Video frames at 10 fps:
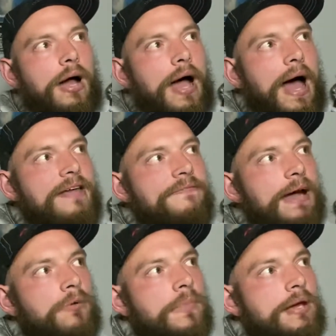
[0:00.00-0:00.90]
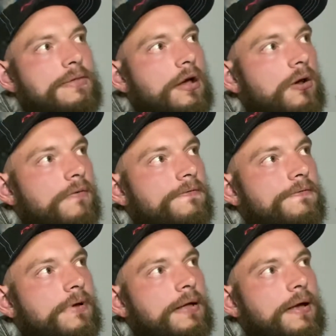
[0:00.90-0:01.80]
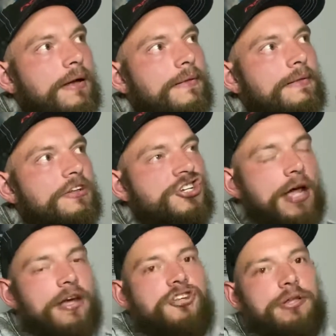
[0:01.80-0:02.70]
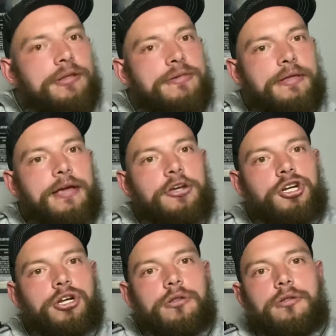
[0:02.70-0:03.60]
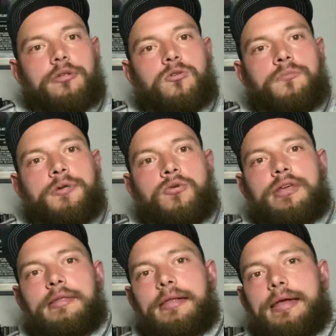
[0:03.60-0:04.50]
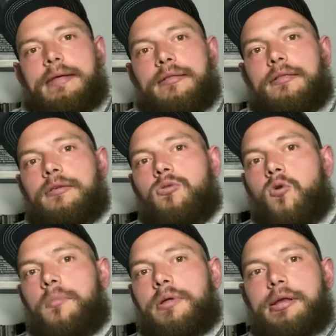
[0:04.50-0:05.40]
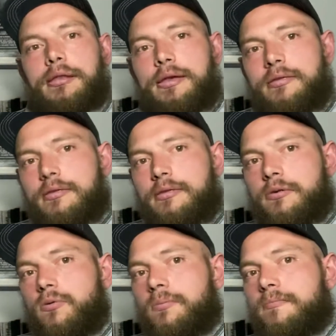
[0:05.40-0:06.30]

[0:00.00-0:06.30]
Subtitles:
I found myself changing the station to music that I didn't normally listen to